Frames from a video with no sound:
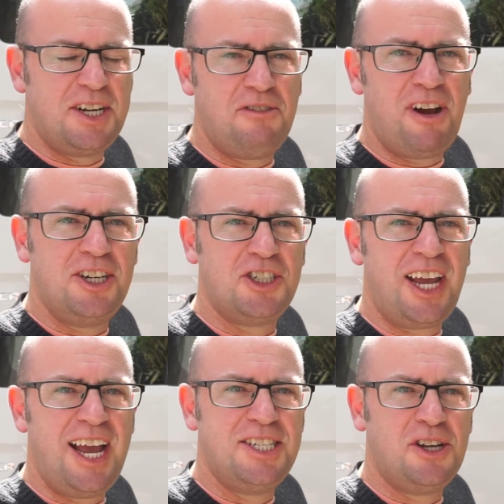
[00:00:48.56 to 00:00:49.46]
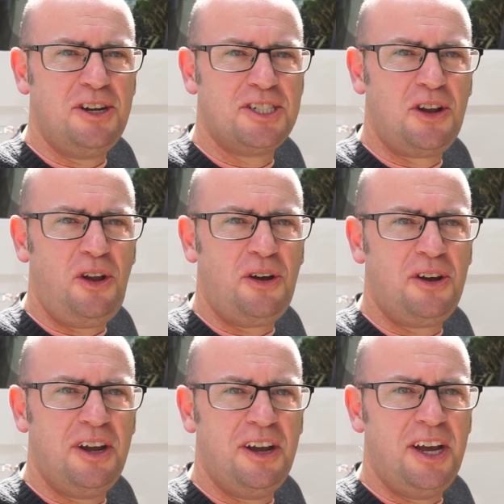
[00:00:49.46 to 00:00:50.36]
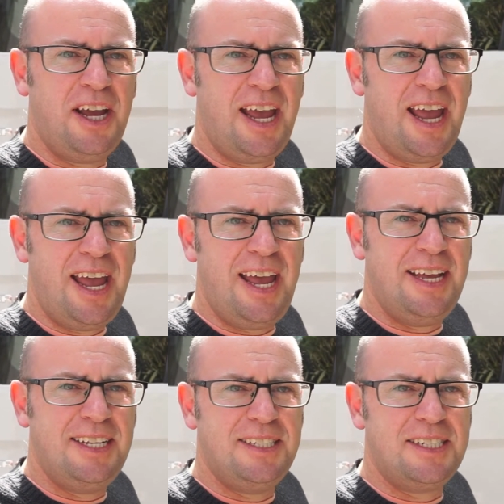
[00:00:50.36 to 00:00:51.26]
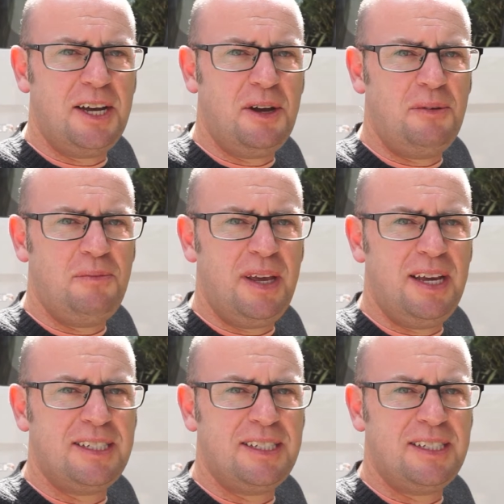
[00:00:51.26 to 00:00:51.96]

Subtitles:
over 100 k's on its clock, and yeah,